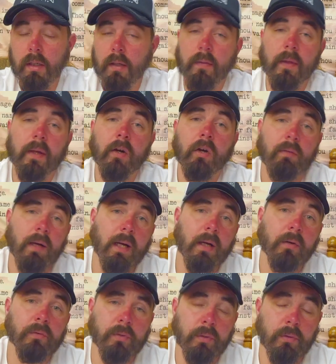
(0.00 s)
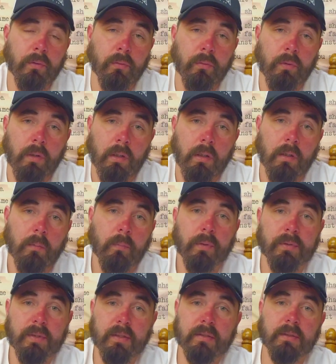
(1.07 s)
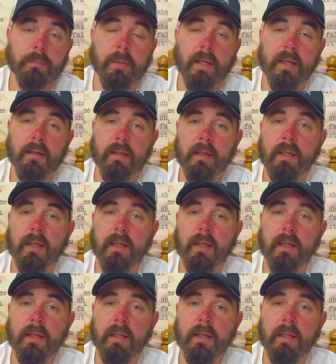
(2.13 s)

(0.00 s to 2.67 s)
they are allowed to participate